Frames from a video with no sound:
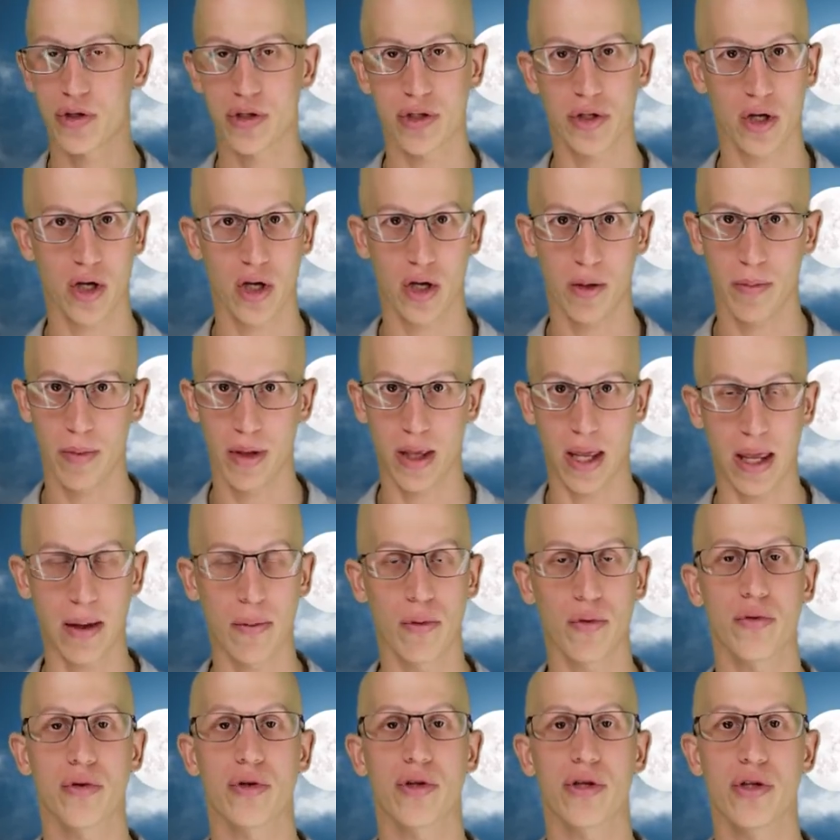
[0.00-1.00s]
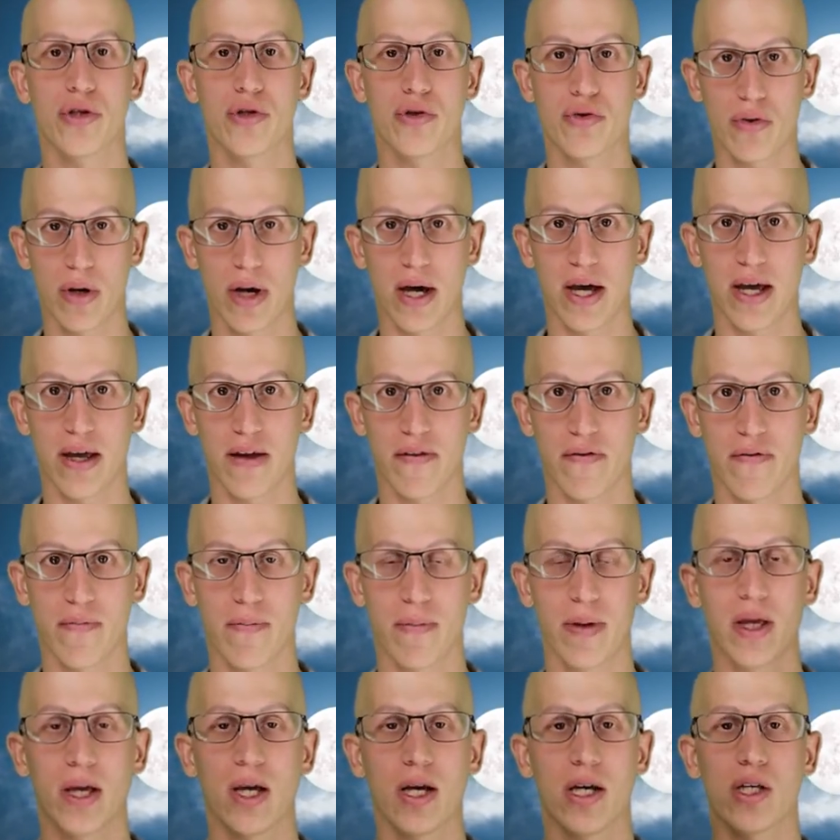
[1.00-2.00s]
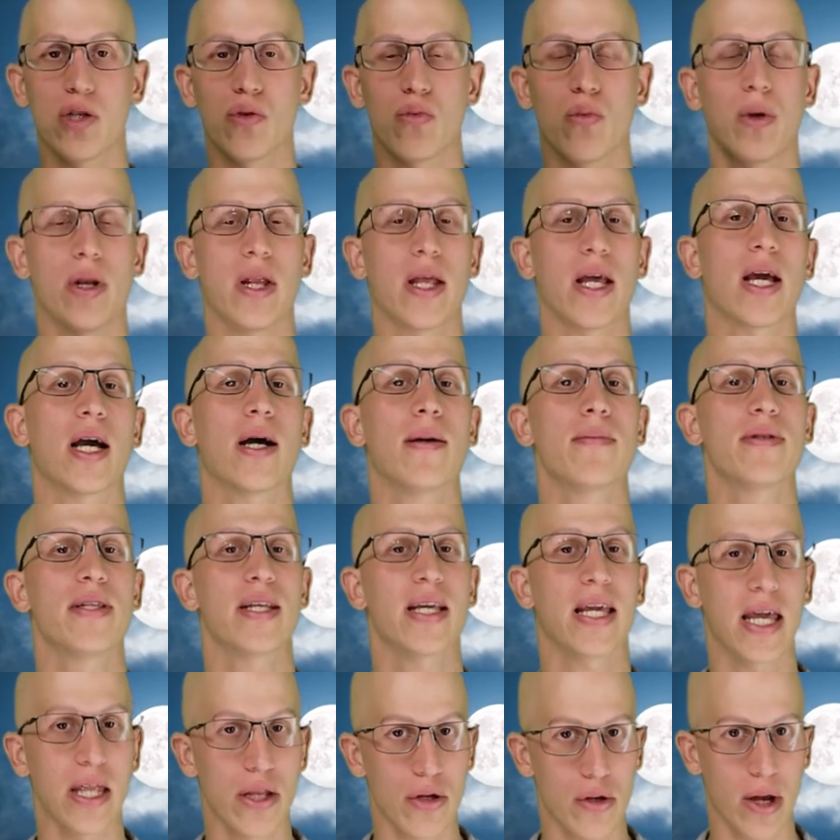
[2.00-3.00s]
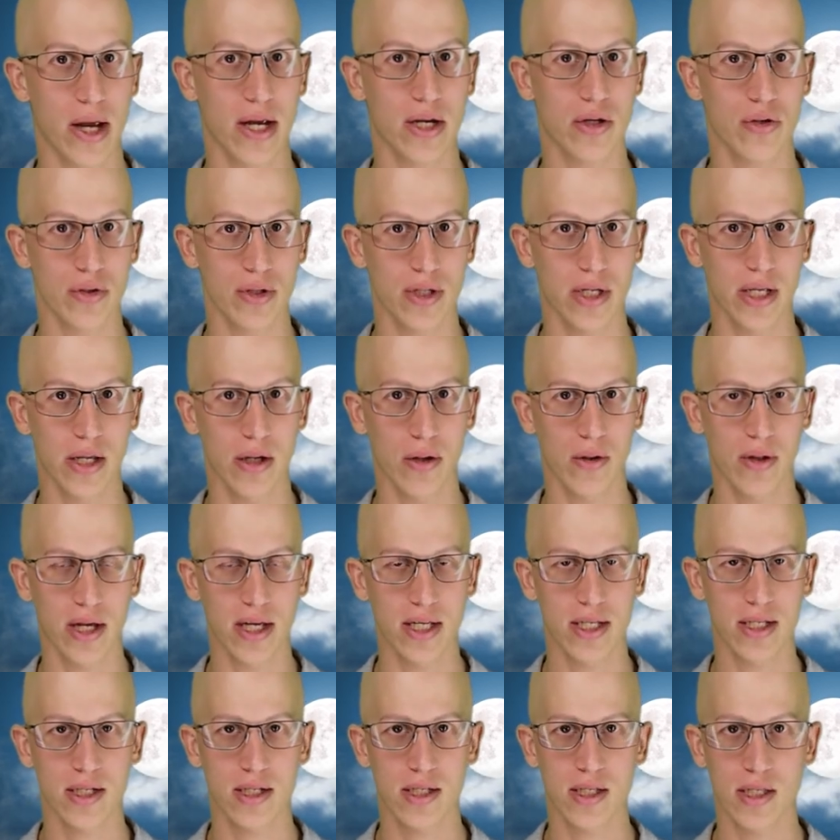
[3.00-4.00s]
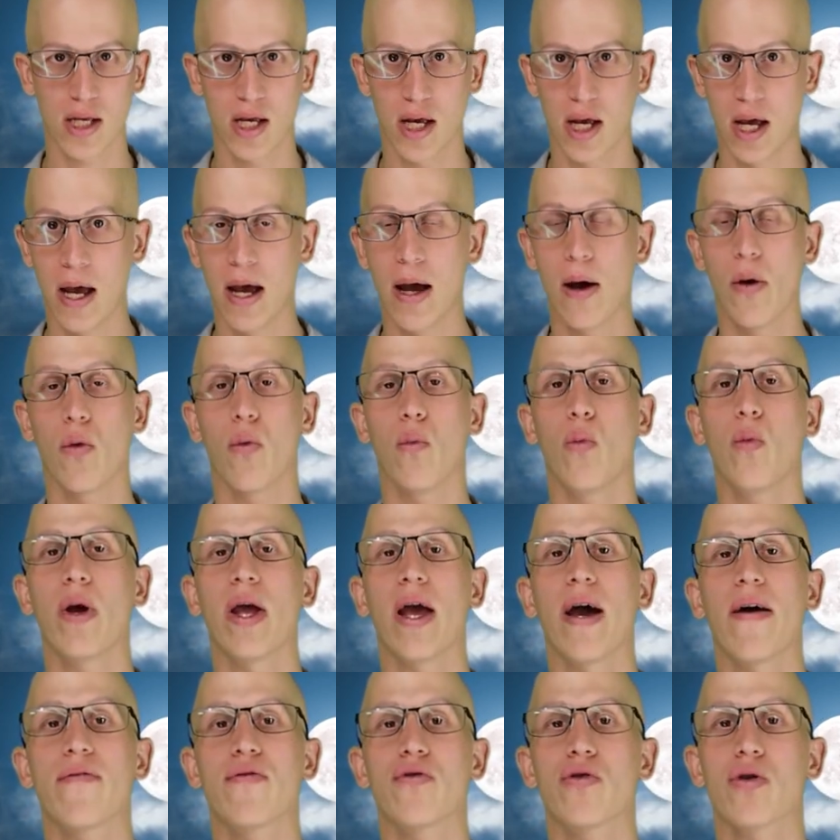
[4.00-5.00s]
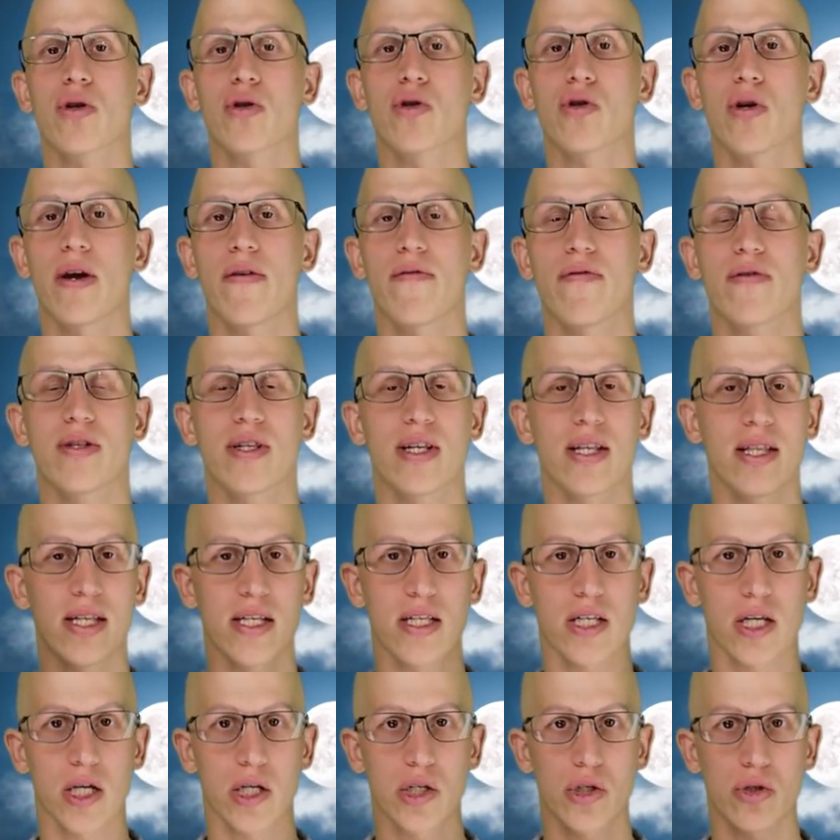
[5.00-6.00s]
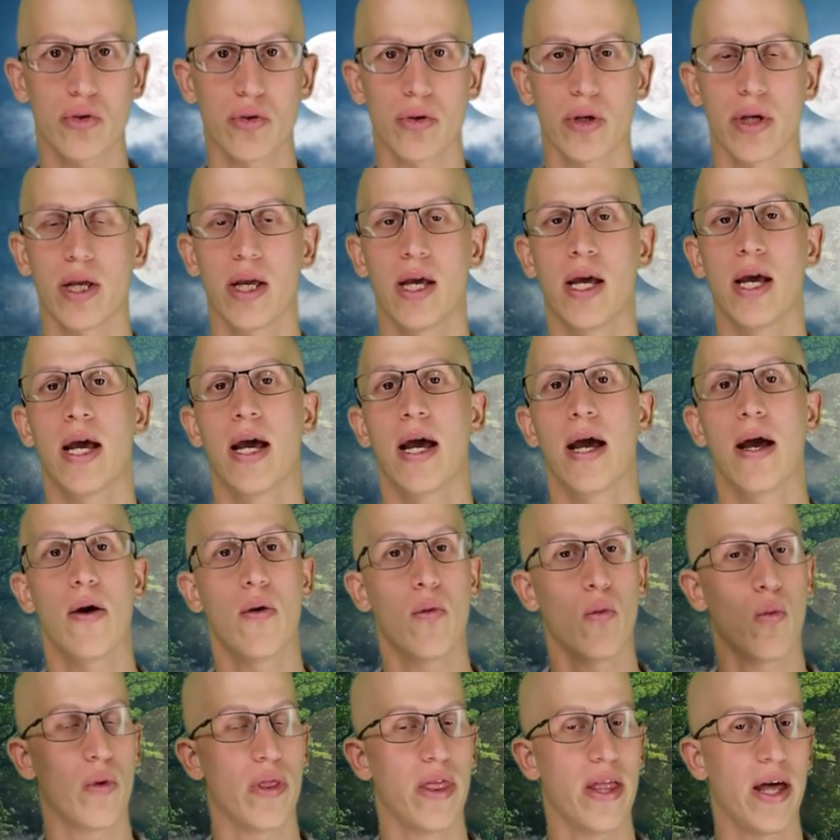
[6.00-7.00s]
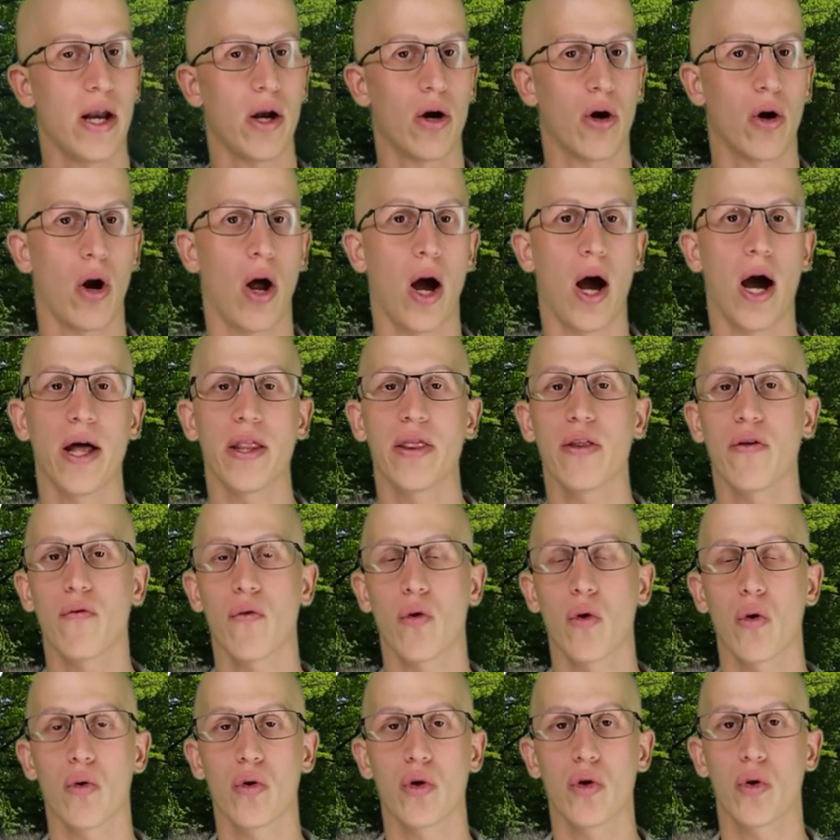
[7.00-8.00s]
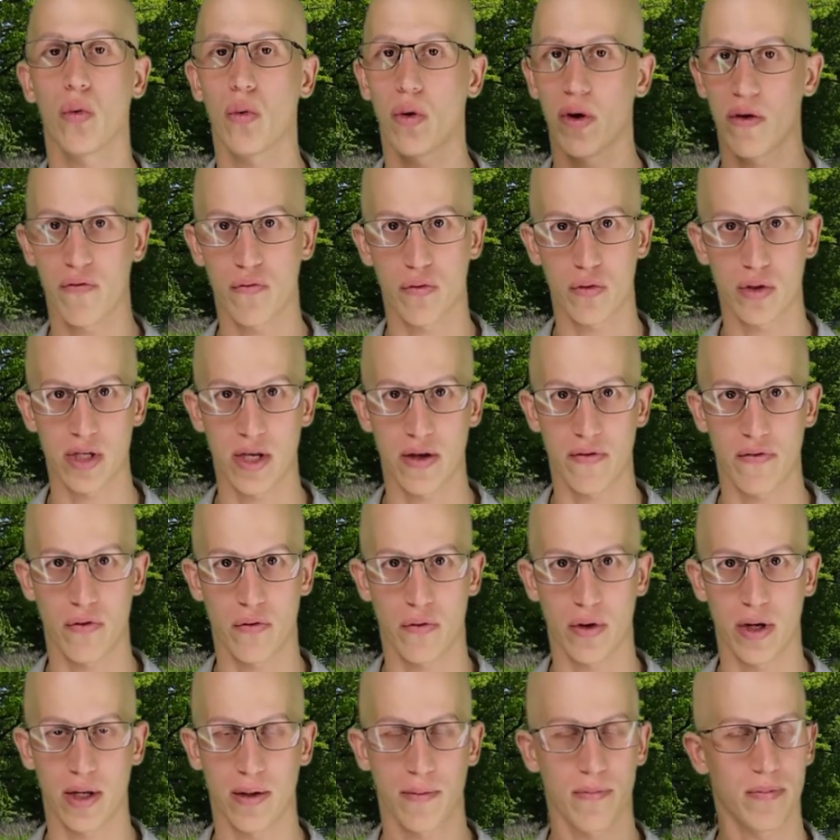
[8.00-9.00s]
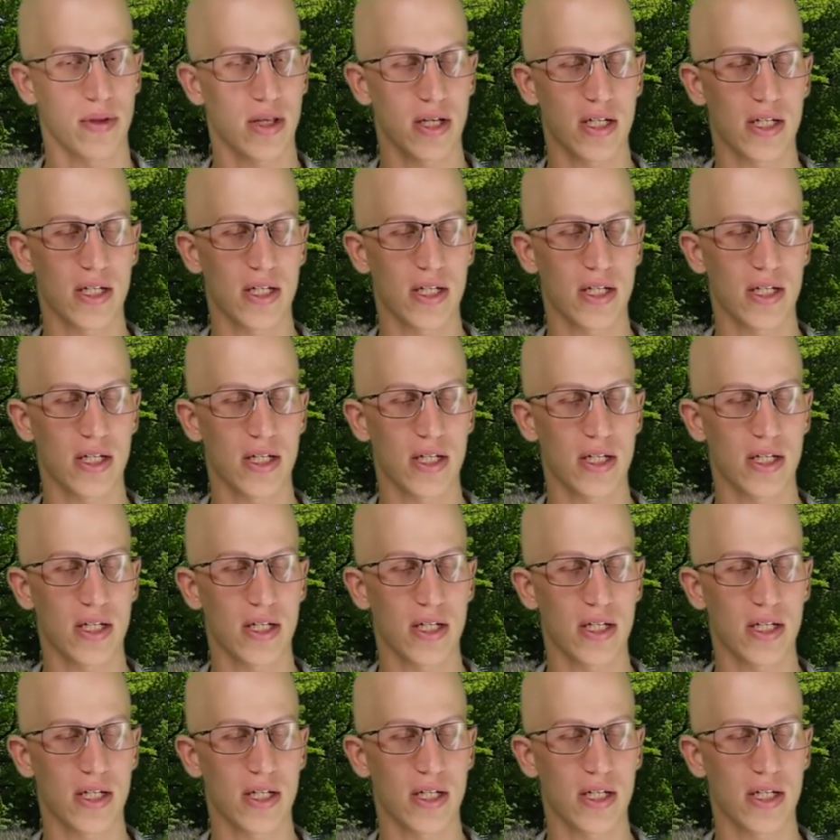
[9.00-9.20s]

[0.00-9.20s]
you're still going to be able to drive, because when it comes to getting your actual CDL license, we have truck drivers in this country that are on the road 24/7, right?